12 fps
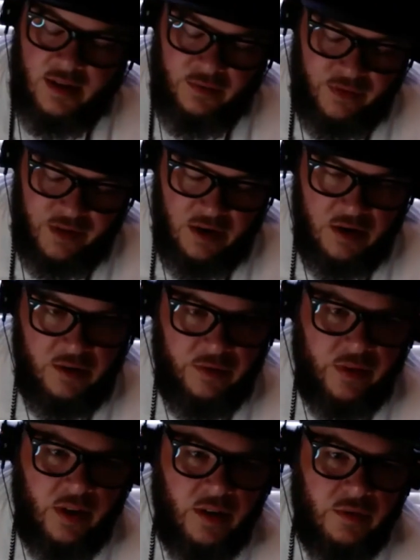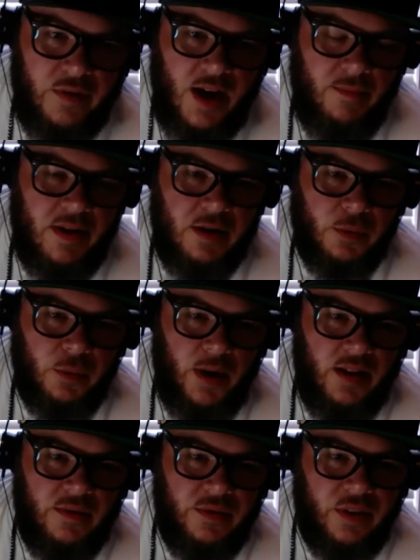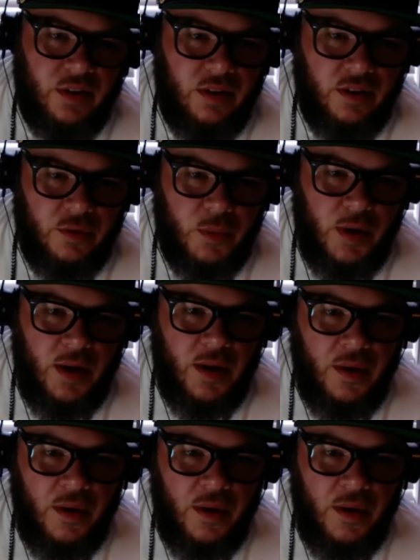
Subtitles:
fear of not being relevant as well.